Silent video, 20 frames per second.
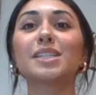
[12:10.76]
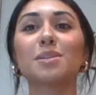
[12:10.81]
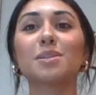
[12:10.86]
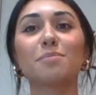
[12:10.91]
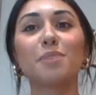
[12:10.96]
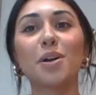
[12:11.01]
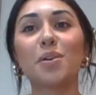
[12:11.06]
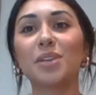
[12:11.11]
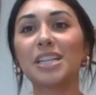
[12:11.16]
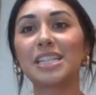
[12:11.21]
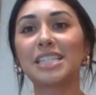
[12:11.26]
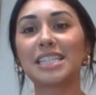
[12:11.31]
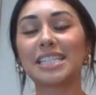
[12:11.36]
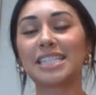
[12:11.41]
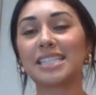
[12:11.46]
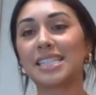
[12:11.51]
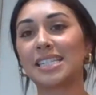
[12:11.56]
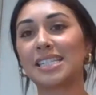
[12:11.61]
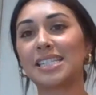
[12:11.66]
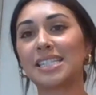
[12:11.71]
component to the
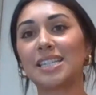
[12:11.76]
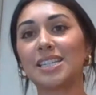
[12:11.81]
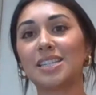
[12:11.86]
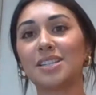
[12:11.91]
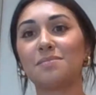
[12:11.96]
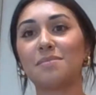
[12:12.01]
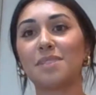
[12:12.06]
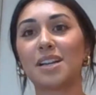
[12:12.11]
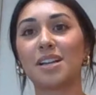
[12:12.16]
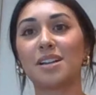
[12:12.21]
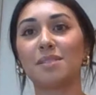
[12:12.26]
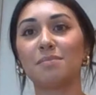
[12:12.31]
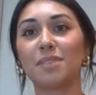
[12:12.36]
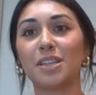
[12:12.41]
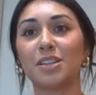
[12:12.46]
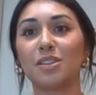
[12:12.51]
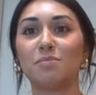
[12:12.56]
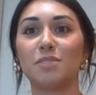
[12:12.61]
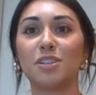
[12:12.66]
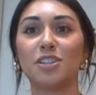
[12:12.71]
system,
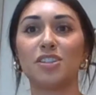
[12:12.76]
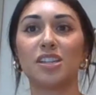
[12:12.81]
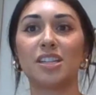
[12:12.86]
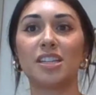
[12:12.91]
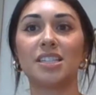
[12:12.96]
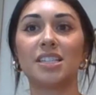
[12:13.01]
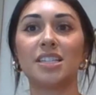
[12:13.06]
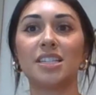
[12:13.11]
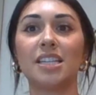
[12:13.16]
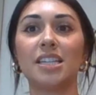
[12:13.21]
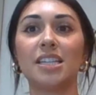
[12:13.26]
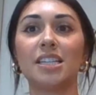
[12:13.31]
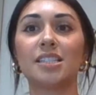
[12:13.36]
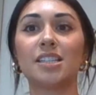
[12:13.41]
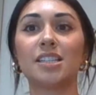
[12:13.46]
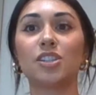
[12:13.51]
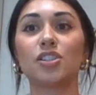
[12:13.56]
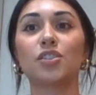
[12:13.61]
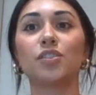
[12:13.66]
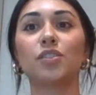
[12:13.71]
like you mentioned, is the
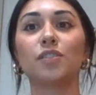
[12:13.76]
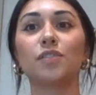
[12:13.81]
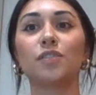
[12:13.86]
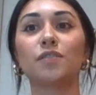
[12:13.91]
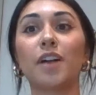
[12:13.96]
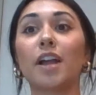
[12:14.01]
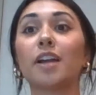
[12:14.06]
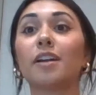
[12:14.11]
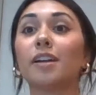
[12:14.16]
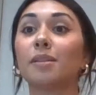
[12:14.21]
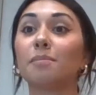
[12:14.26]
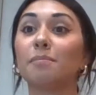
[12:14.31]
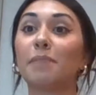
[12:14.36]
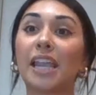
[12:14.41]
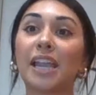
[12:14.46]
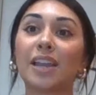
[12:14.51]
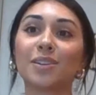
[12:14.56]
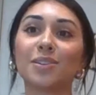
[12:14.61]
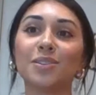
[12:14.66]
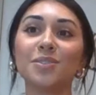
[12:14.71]
digital firing
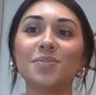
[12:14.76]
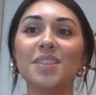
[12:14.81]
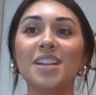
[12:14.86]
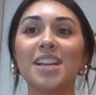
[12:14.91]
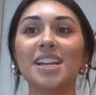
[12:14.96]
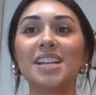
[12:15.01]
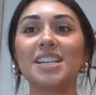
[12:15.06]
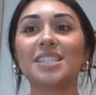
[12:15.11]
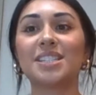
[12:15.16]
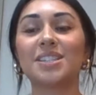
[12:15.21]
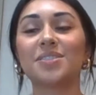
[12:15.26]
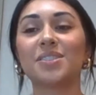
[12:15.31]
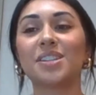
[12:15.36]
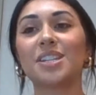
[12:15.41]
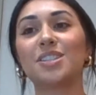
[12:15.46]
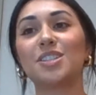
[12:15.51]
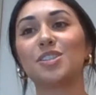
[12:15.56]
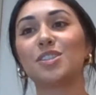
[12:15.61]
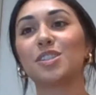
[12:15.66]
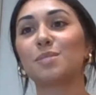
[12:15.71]
panel. So
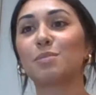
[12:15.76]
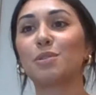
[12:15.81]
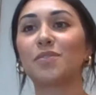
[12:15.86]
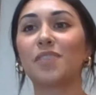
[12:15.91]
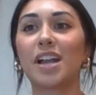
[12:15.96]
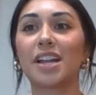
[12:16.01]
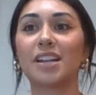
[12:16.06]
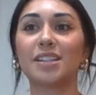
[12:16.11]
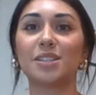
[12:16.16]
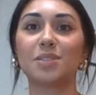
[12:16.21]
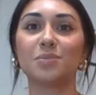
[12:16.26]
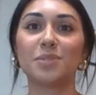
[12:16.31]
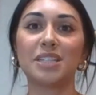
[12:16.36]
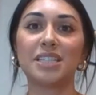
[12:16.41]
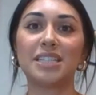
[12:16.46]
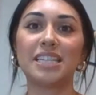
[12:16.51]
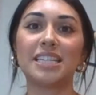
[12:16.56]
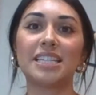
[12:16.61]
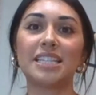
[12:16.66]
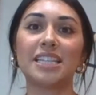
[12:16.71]
could you just provide us with
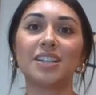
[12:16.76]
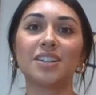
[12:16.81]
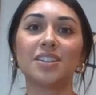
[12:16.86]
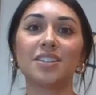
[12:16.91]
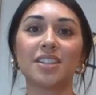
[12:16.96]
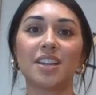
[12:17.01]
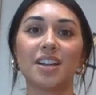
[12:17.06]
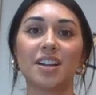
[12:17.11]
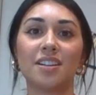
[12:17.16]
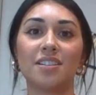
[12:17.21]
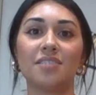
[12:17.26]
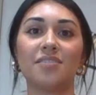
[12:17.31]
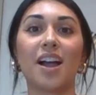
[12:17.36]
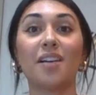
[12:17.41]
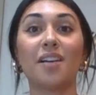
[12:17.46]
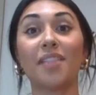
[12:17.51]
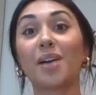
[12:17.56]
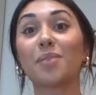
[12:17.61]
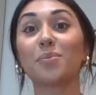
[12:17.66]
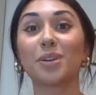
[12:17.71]
details of
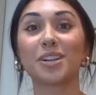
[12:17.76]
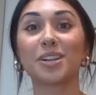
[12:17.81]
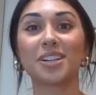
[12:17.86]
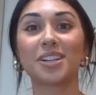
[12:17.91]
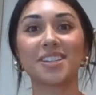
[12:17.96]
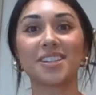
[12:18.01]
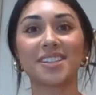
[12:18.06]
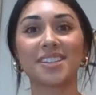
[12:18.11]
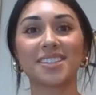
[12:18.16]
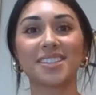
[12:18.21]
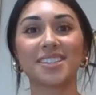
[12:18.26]
how that works?